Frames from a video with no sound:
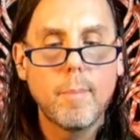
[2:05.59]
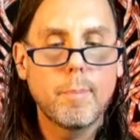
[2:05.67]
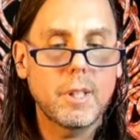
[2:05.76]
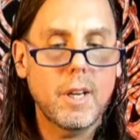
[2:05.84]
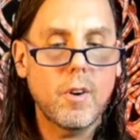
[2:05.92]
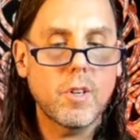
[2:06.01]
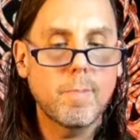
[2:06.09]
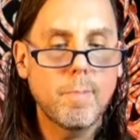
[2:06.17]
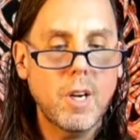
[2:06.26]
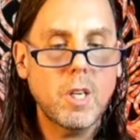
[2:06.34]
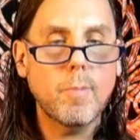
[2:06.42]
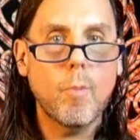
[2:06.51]
But there is
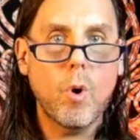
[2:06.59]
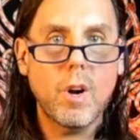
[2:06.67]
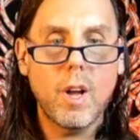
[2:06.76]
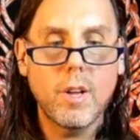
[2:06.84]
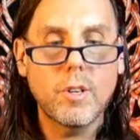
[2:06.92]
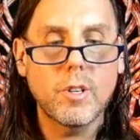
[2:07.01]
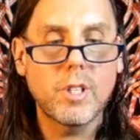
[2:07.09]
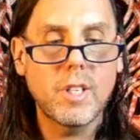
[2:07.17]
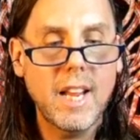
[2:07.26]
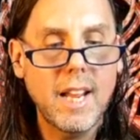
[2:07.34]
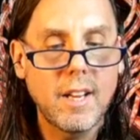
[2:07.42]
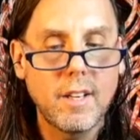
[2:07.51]
much more to
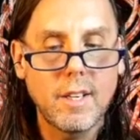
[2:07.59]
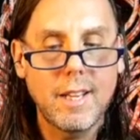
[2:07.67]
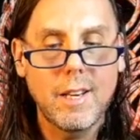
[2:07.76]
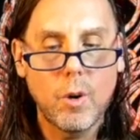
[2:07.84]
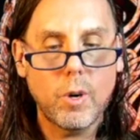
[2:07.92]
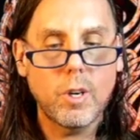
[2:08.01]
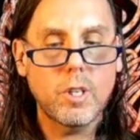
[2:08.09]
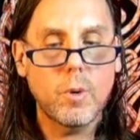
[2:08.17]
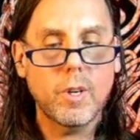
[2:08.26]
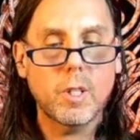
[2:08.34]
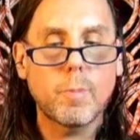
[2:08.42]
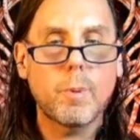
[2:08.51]
understand in order to
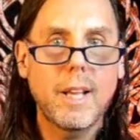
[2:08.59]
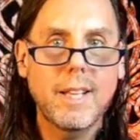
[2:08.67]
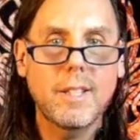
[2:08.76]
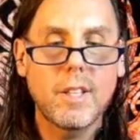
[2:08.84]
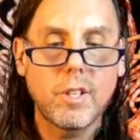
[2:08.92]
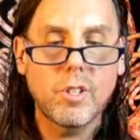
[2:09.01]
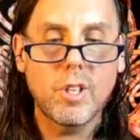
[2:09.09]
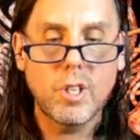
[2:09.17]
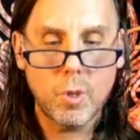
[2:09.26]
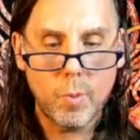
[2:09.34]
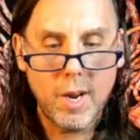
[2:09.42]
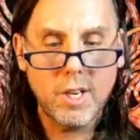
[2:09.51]
explain this
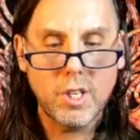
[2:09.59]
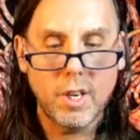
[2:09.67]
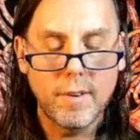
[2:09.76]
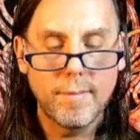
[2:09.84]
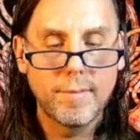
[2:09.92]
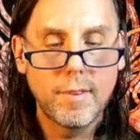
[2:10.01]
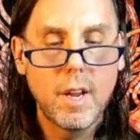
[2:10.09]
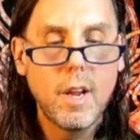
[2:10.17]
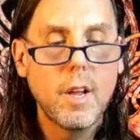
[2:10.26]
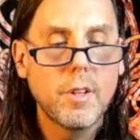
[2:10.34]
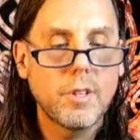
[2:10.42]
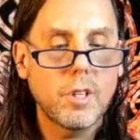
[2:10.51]
situation.
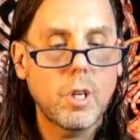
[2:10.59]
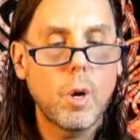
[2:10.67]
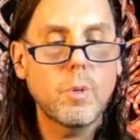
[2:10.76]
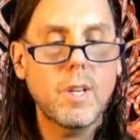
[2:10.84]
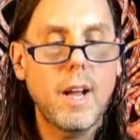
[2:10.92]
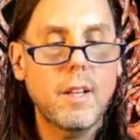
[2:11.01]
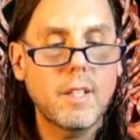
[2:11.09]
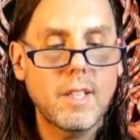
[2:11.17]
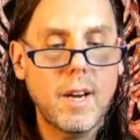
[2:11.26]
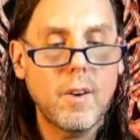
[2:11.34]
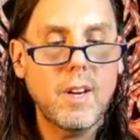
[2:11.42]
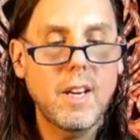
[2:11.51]
The
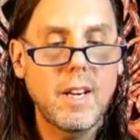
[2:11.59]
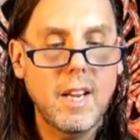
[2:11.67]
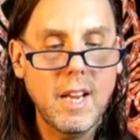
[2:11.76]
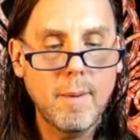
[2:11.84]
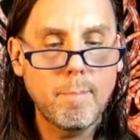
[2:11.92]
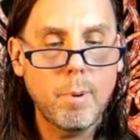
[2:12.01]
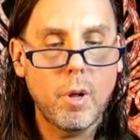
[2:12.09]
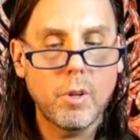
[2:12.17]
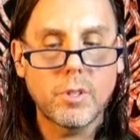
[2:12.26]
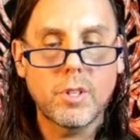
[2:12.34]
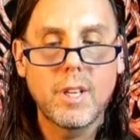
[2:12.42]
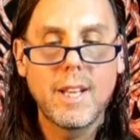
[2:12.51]
totalitarian
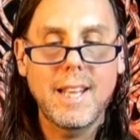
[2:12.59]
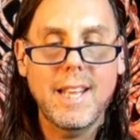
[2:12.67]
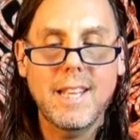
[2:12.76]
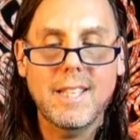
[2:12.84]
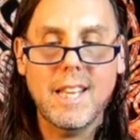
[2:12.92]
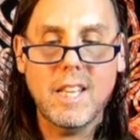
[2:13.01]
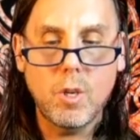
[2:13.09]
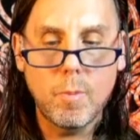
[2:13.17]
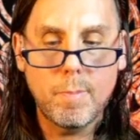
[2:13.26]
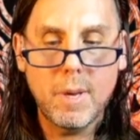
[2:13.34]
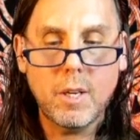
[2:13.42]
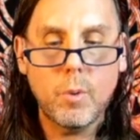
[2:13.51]
impulse is a
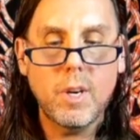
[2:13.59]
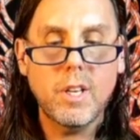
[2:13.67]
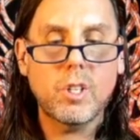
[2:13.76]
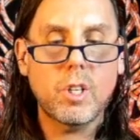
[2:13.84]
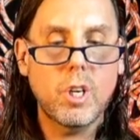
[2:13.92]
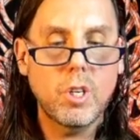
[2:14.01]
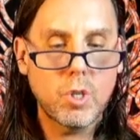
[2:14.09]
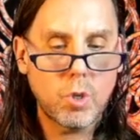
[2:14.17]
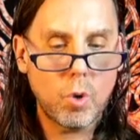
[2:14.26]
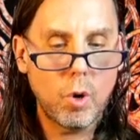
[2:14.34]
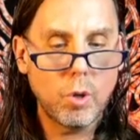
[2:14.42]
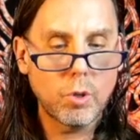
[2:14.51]
ubiquitous
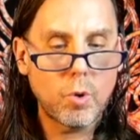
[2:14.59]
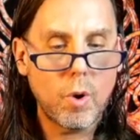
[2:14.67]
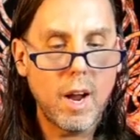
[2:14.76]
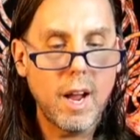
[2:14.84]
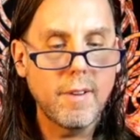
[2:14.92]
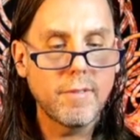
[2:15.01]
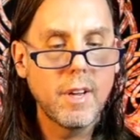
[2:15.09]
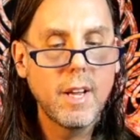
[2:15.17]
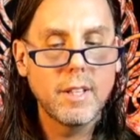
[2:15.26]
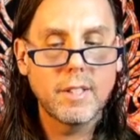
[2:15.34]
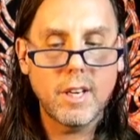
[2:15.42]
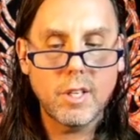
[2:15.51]
control drive
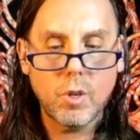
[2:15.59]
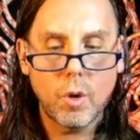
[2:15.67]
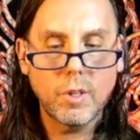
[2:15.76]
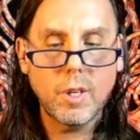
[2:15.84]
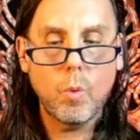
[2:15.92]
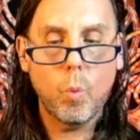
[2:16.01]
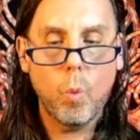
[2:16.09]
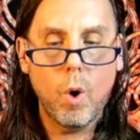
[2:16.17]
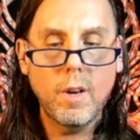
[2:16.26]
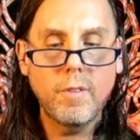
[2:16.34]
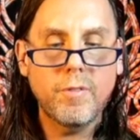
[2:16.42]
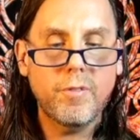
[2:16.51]
that is only
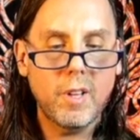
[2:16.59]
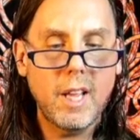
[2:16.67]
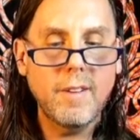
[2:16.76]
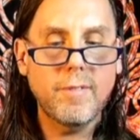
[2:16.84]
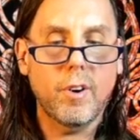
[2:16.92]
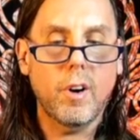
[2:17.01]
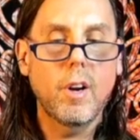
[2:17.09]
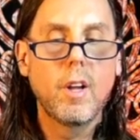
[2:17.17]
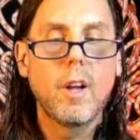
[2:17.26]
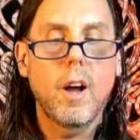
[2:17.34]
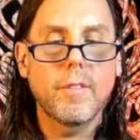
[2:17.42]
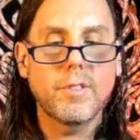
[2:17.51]
one flavor
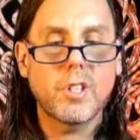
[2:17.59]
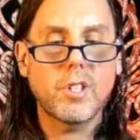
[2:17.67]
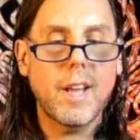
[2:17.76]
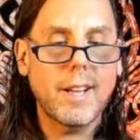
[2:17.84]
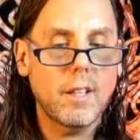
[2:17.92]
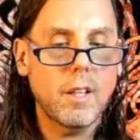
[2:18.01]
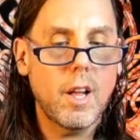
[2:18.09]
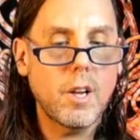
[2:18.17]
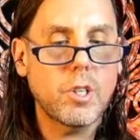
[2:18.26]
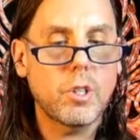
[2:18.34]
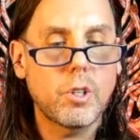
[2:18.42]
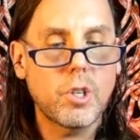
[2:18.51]
of the
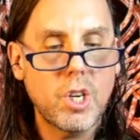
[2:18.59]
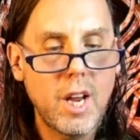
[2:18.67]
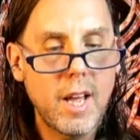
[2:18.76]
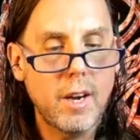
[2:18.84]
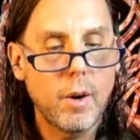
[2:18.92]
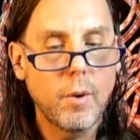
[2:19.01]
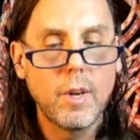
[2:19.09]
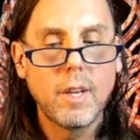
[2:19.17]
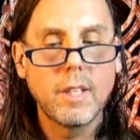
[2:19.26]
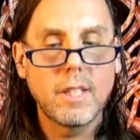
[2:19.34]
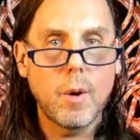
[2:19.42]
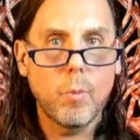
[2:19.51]
psychological shadow
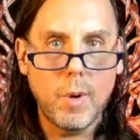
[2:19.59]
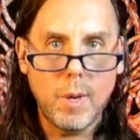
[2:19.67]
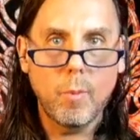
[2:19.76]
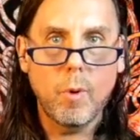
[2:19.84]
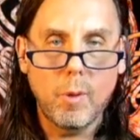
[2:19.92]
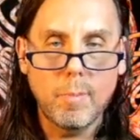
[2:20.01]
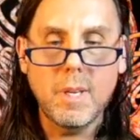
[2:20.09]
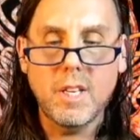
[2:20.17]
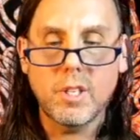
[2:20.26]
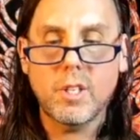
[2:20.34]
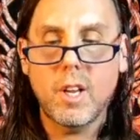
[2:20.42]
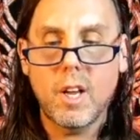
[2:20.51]
that we will be
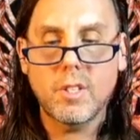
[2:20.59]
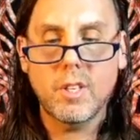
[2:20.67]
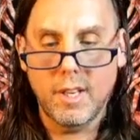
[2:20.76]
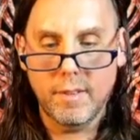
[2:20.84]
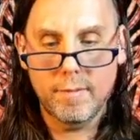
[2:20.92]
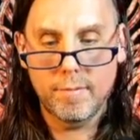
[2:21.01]
discussing.